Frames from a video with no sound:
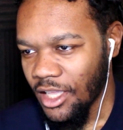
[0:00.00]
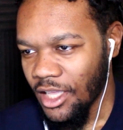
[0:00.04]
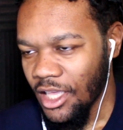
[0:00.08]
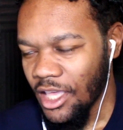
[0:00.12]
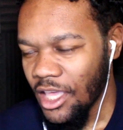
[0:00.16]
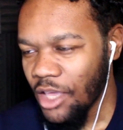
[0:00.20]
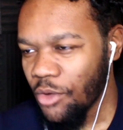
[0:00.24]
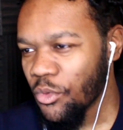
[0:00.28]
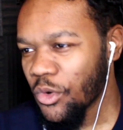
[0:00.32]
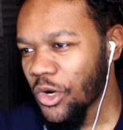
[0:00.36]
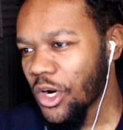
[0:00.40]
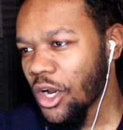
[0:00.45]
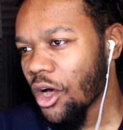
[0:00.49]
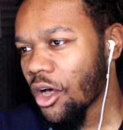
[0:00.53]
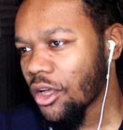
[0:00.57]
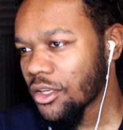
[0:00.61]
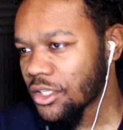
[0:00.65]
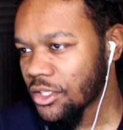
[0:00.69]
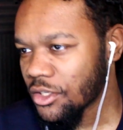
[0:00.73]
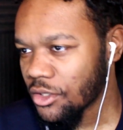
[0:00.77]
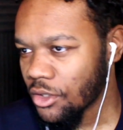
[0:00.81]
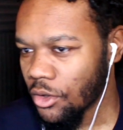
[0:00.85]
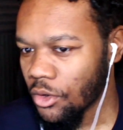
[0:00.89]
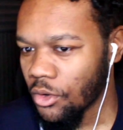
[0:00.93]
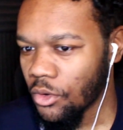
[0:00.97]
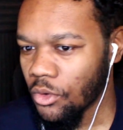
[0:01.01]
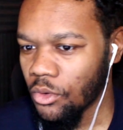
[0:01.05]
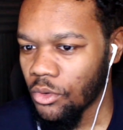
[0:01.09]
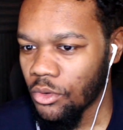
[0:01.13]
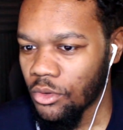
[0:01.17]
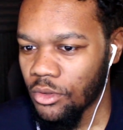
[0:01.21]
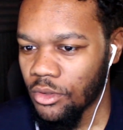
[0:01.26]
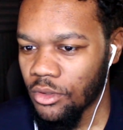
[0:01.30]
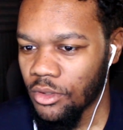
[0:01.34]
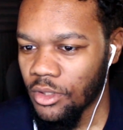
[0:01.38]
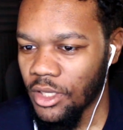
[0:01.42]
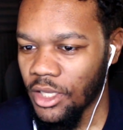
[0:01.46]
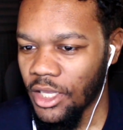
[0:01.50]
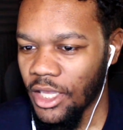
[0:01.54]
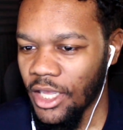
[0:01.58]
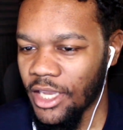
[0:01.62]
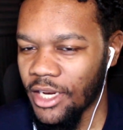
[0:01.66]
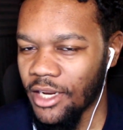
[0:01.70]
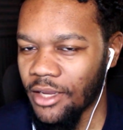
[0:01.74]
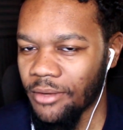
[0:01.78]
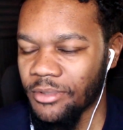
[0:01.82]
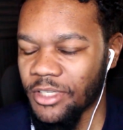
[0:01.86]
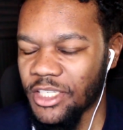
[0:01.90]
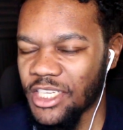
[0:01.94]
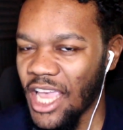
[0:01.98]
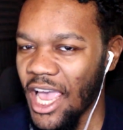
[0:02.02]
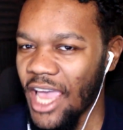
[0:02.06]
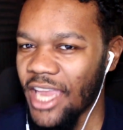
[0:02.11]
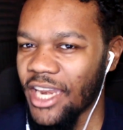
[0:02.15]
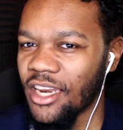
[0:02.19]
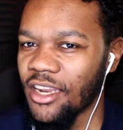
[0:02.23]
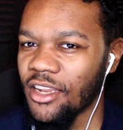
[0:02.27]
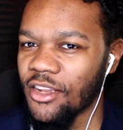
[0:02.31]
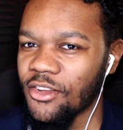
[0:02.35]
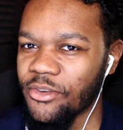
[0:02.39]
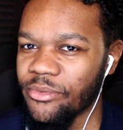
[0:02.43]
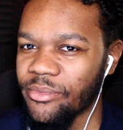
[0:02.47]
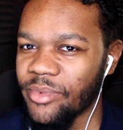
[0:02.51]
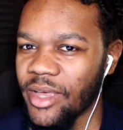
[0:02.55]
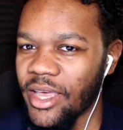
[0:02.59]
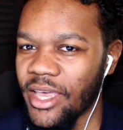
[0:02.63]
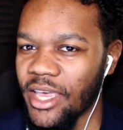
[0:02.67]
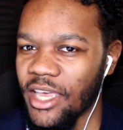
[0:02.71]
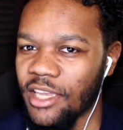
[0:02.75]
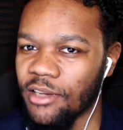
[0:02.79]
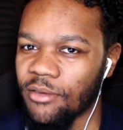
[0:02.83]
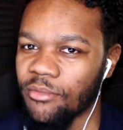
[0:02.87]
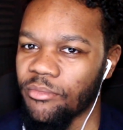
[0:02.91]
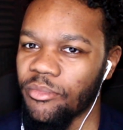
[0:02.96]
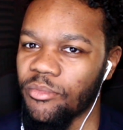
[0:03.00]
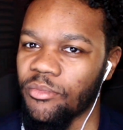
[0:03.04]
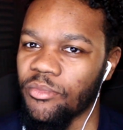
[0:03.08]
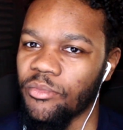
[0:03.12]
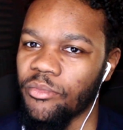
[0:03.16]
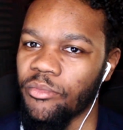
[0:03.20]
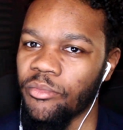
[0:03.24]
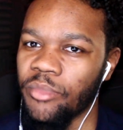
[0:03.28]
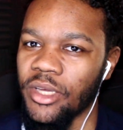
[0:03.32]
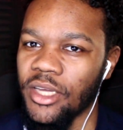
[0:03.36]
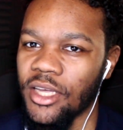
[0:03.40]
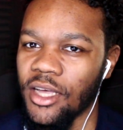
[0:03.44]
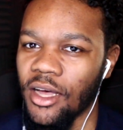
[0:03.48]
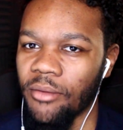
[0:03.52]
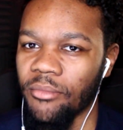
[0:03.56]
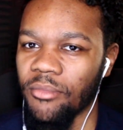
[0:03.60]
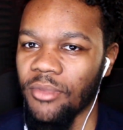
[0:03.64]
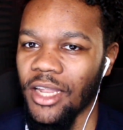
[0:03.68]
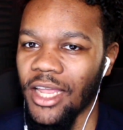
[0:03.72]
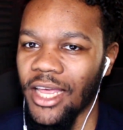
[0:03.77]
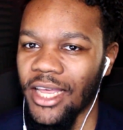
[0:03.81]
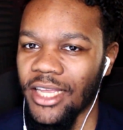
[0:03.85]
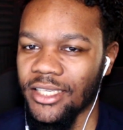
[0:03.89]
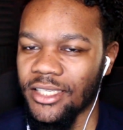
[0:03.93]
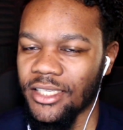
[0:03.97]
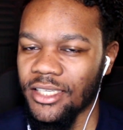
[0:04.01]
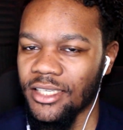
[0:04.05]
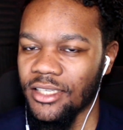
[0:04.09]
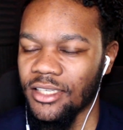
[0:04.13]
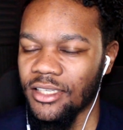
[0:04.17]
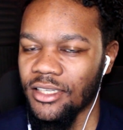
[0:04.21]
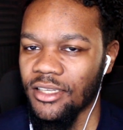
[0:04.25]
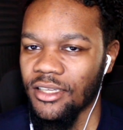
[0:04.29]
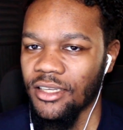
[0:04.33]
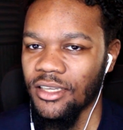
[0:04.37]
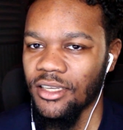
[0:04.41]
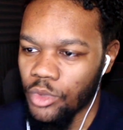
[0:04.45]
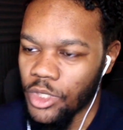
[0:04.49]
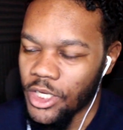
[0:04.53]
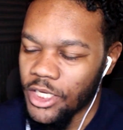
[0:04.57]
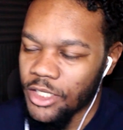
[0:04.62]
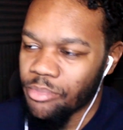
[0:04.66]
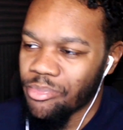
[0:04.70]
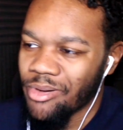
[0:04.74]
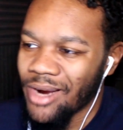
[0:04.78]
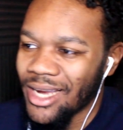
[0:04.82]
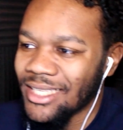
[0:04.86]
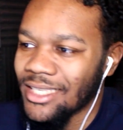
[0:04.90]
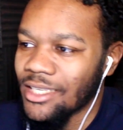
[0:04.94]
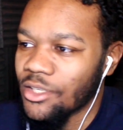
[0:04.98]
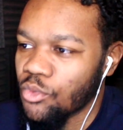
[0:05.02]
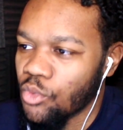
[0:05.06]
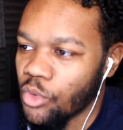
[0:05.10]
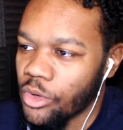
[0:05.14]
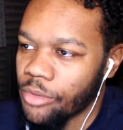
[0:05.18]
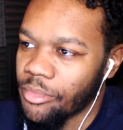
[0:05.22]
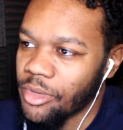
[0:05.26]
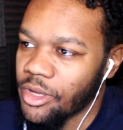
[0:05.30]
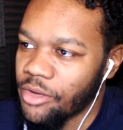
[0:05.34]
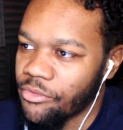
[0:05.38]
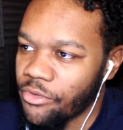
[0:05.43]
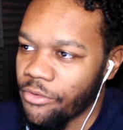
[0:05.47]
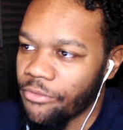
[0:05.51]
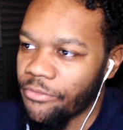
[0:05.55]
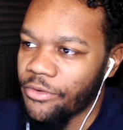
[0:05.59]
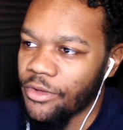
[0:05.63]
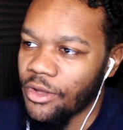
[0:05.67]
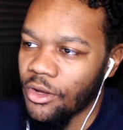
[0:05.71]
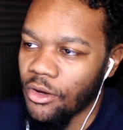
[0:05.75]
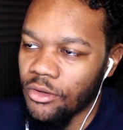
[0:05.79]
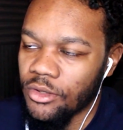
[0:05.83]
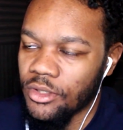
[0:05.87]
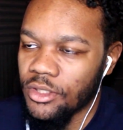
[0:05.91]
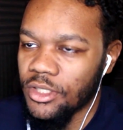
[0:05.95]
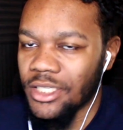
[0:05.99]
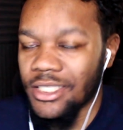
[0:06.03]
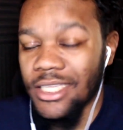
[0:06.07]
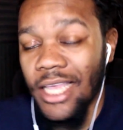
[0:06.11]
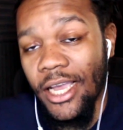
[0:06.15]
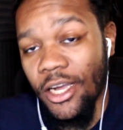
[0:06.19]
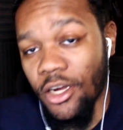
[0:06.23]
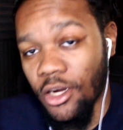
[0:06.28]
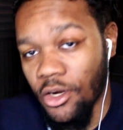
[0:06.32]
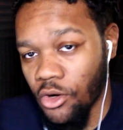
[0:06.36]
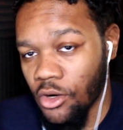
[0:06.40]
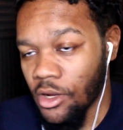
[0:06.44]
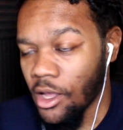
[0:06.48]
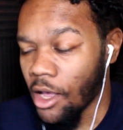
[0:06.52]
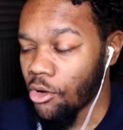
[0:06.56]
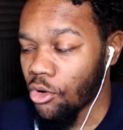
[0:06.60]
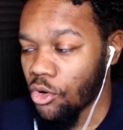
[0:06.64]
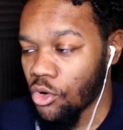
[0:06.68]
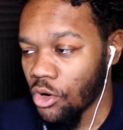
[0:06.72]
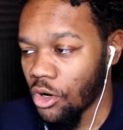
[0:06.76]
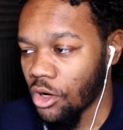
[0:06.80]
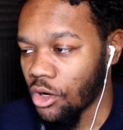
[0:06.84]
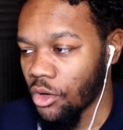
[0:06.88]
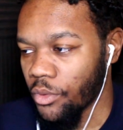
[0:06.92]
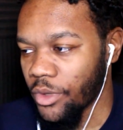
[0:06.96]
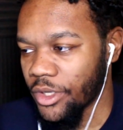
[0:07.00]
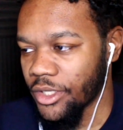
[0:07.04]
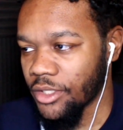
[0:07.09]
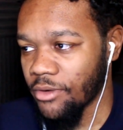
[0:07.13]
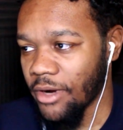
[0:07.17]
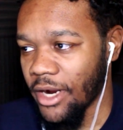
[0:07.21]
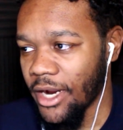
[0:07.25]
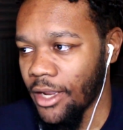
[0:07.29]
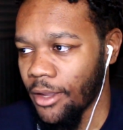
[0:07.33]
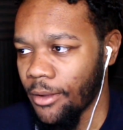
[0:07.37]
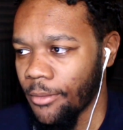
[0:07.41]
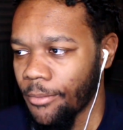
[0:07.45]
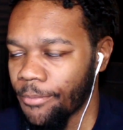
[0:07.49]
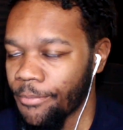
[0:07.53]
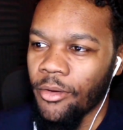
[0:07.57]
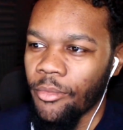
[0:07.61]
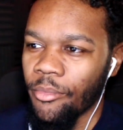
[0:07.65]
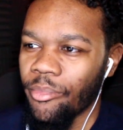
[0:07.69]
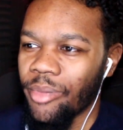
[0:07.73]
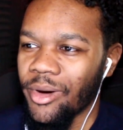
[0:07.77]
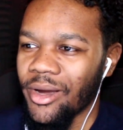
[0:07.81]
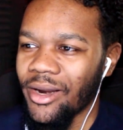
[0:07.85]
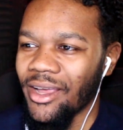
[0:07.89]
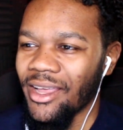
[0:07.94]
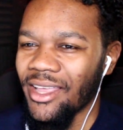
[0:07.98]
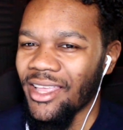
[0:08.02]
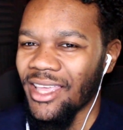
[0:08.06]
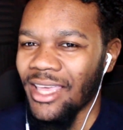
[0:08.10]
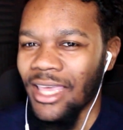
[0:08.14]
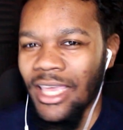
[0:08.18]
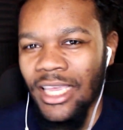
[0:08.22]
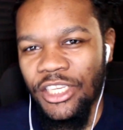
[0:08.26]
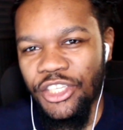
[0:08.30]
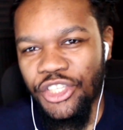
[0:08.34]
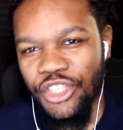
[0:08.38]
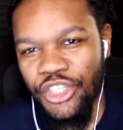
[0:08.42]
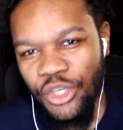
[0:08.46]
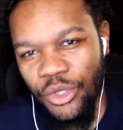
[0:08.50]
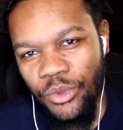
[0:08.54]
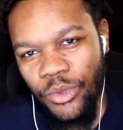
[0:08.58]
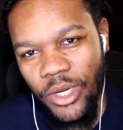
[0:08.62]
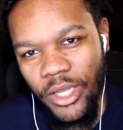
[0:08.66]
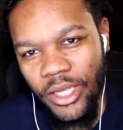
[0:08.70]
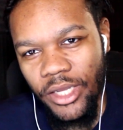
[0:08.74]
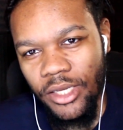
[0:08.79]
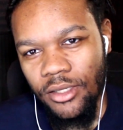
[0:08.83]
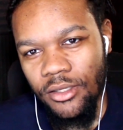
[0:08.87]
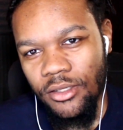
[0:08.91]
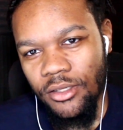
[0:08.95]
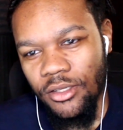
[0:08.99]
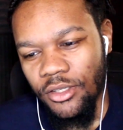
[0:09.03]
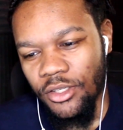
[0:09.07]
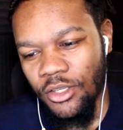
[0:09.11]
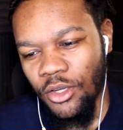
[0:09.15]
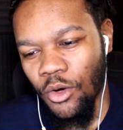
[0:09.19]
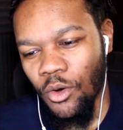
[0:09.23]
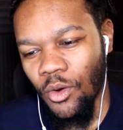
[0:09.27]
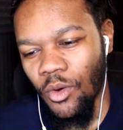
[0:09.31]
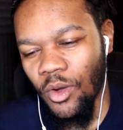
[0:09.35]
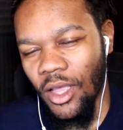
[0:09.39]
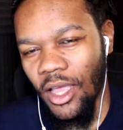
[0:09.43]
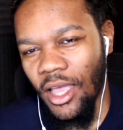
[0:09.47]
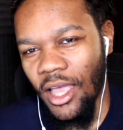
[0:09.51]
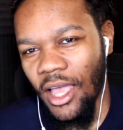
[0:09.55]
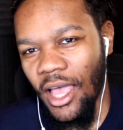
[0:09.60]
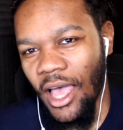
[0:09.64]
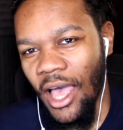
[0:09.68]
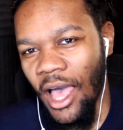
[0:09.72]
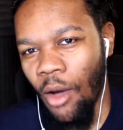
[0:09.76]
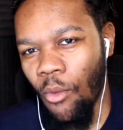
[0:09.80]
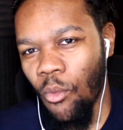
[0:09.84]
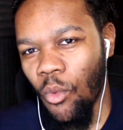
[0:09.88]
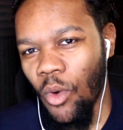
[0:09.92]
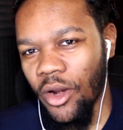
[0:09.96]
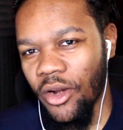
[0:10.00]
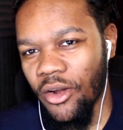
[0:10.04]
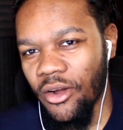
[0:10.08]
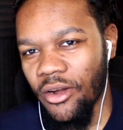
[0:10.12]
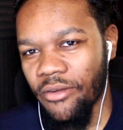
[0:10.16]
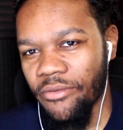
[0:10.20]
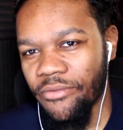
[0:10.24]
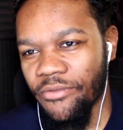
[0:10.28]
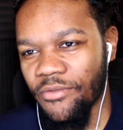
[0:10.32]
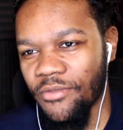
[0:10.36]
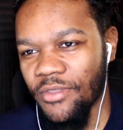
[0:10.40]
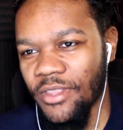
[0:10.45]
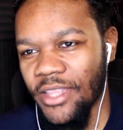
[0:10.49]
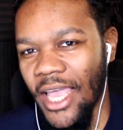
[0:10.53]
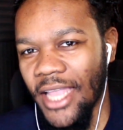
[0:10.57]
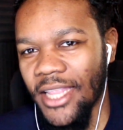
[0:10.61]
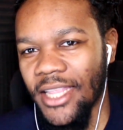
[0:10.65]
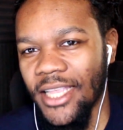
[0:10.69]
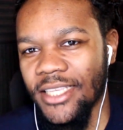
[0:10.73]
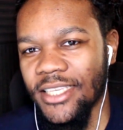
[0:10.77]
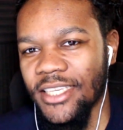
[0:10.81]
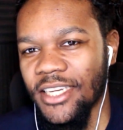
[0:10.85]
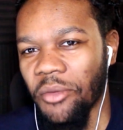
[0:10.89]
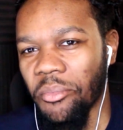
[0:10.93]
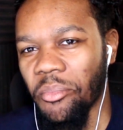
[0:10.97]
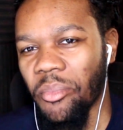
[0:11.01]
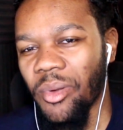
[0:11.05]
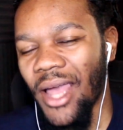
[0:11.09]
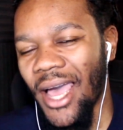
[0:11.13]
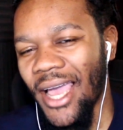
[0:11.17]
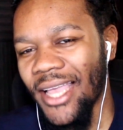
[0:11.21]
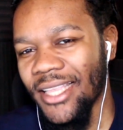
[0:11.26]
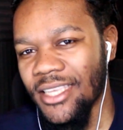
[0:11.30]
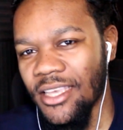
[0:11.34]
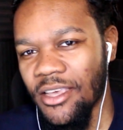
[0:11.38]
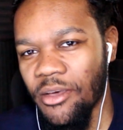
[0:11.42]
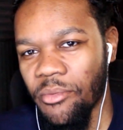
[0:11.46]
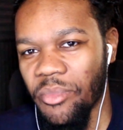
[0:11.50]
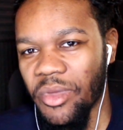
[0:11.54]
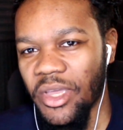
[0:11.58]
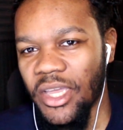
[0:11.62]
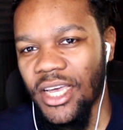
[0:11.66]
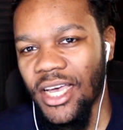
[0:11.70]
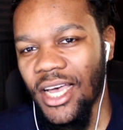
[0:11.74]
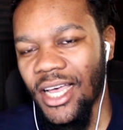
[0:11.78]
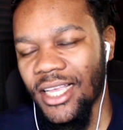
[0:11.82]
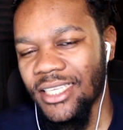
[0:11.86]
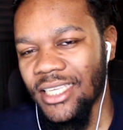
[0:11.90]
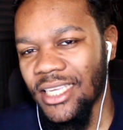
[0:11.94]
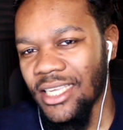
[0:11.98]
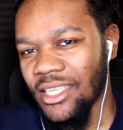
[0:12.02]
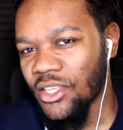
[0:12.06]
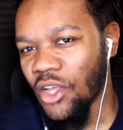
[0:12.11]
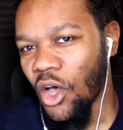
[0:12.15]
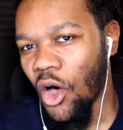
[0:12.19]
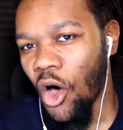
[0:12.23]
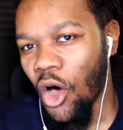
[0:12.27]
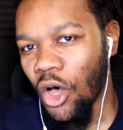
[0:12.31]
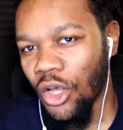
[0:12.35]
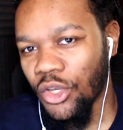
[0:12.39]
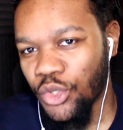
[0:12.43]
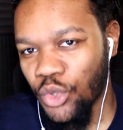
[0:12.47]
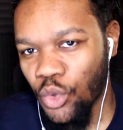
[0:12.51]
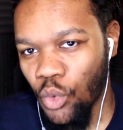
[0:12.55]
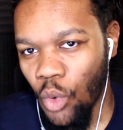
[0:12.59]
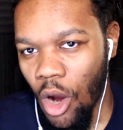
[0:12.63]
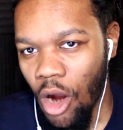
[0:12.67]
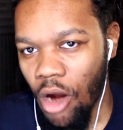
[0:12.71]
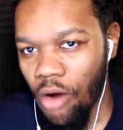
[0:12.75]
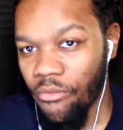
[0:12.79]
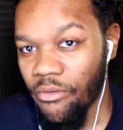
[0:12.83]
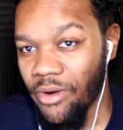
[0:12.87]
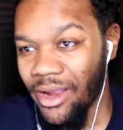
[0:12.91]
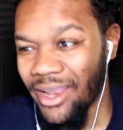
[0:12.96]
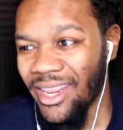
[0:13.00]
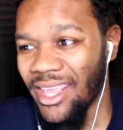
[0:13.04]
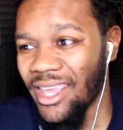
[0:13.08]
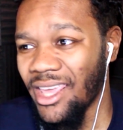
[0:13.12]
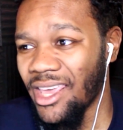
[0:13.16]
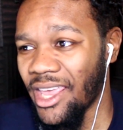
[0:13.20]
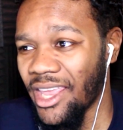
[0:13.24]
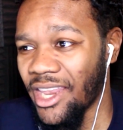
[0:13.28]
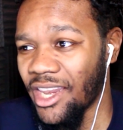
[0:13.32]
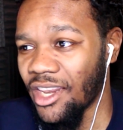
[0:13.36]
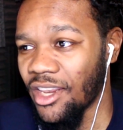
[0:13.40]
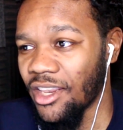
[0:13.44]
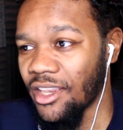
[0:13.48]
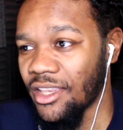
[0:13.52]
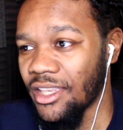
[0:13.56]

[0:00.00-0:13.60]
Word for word: he would also end up shining a little bit and become less, his presence would be revealed, just like how Kuroko is, right? But he's shooting, so I wonder if that doesn't apply to him because he's also already a